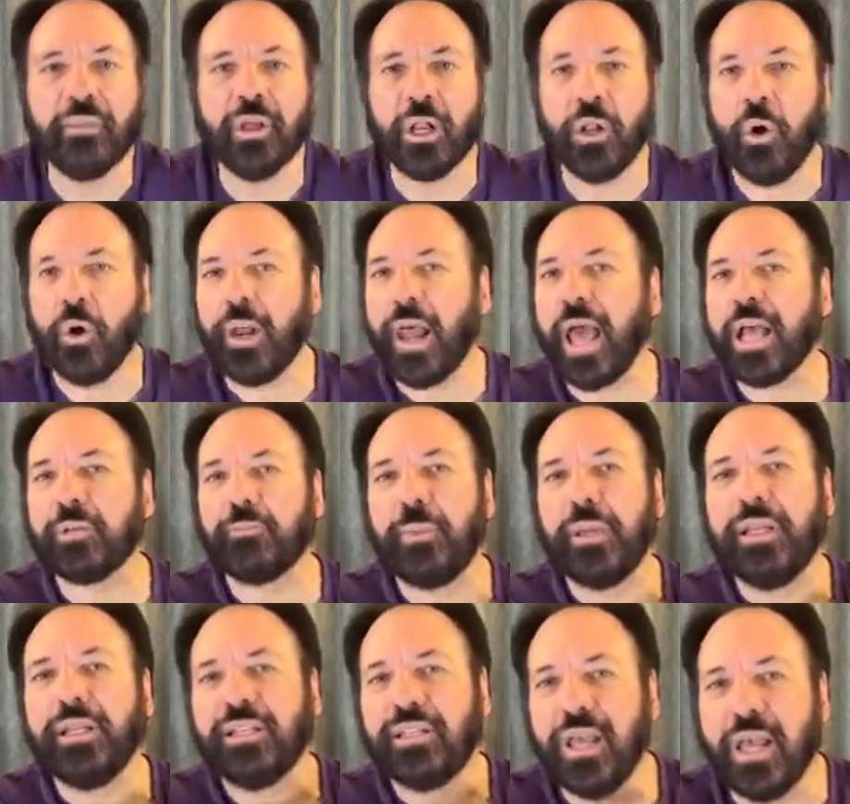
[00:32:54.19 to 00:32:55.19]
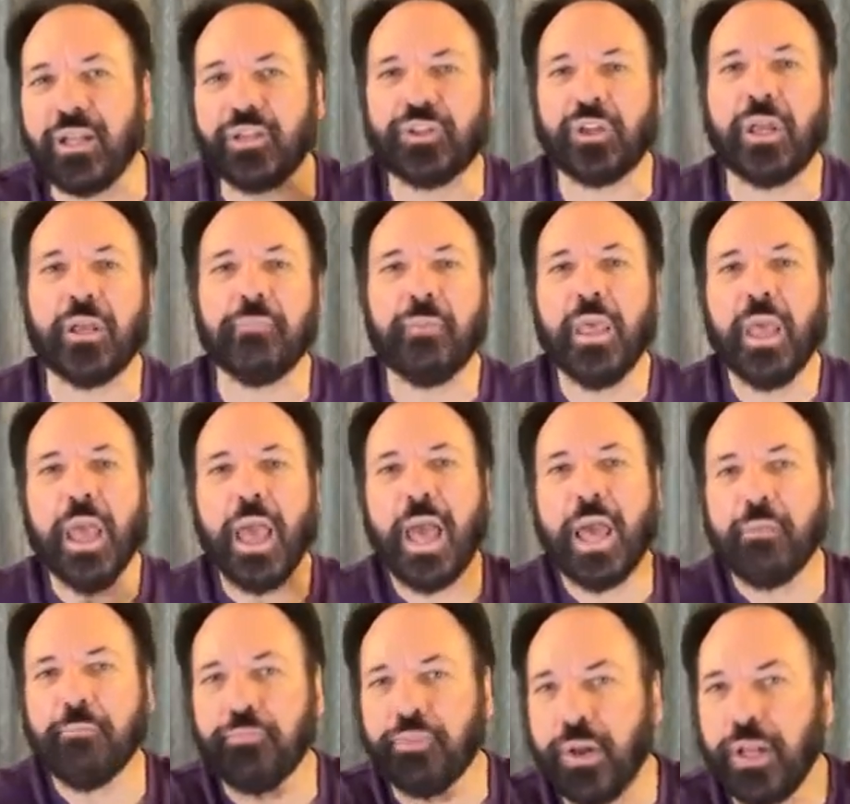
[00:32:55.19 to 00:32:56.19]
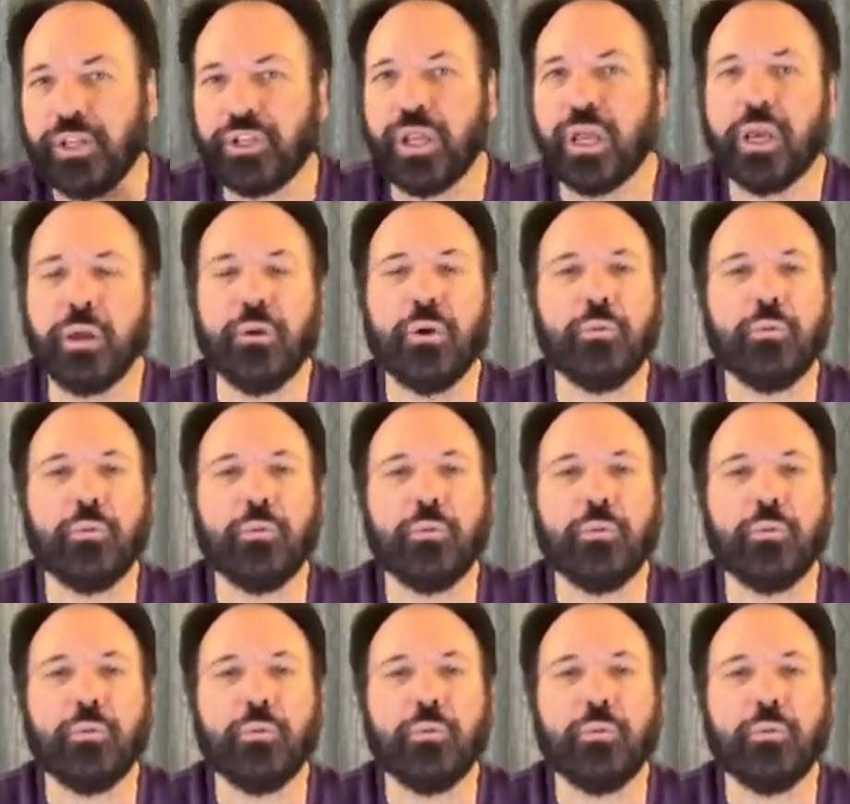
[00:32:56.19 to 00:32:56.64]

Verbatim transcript: The Lord has been teaching and preaching,